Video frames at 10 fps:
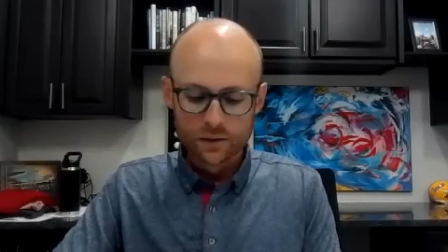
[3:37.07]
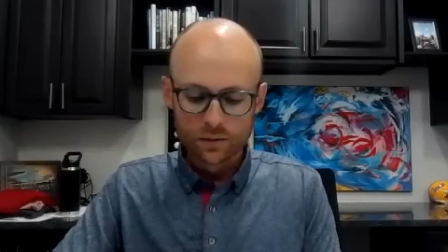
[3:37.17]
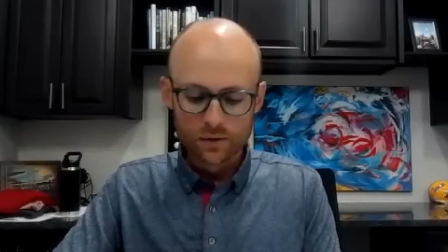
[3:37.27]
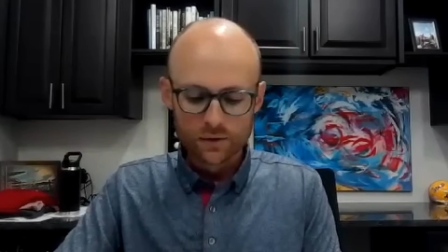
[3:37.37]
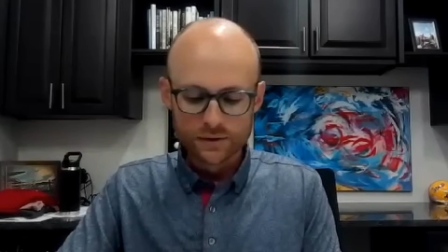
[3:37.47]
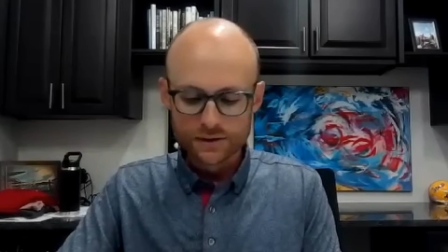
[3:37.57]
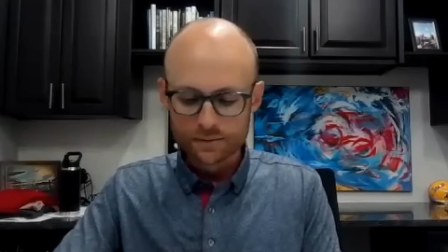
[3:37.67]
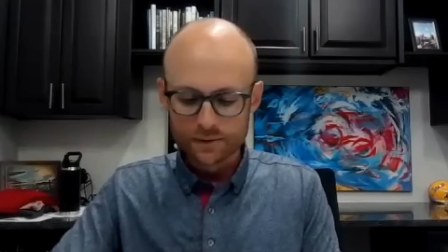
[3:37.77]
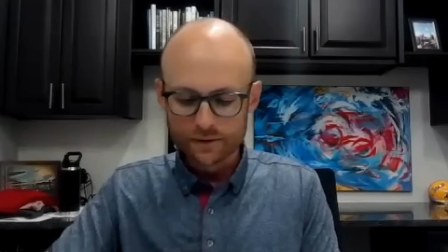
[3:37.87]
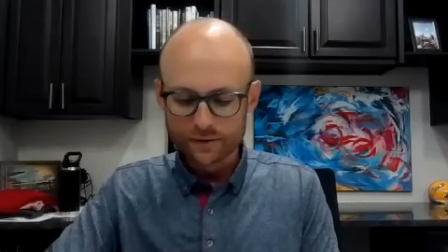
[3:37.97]
What are
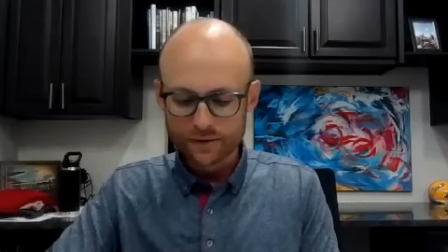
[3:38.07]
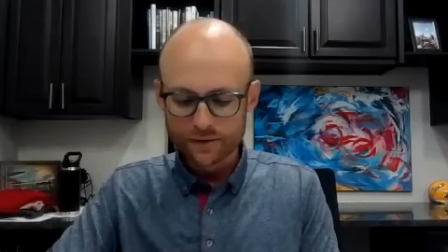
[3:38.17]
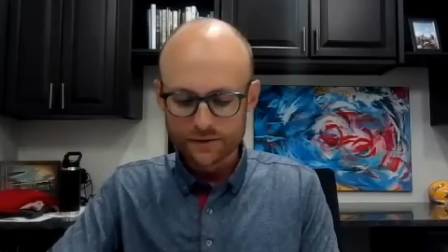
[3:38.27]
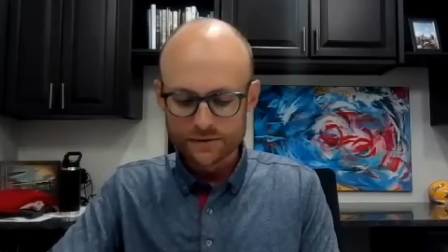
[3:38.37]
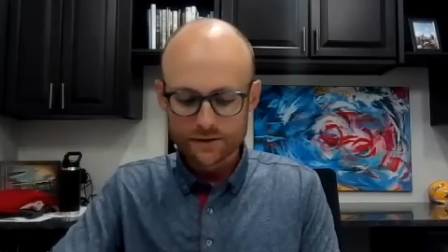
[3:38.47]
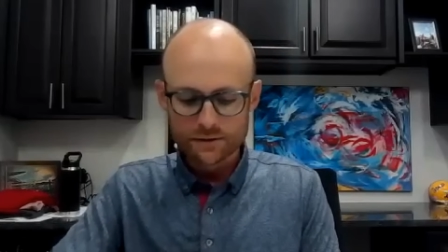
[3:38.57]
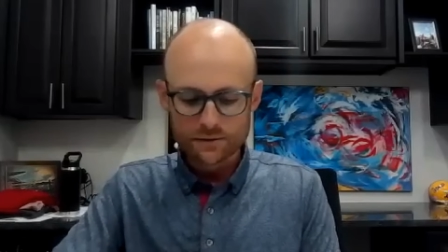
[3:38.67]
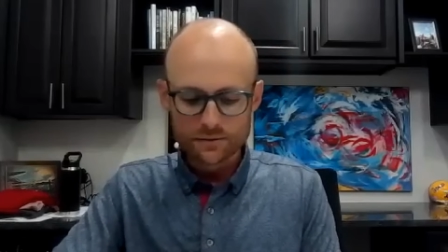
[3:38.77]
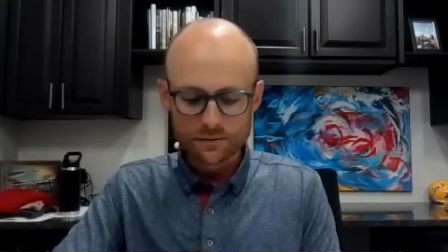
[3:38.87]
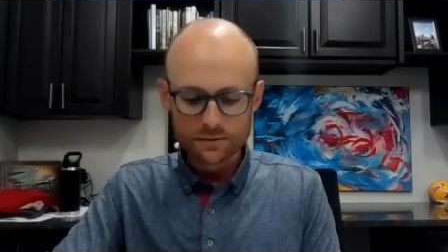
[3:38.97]
some of the things that
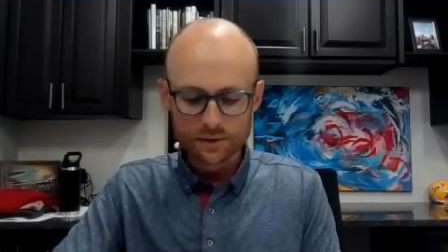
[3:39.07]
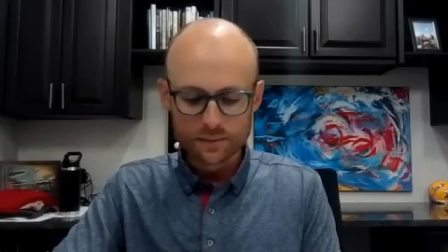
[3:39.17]
you,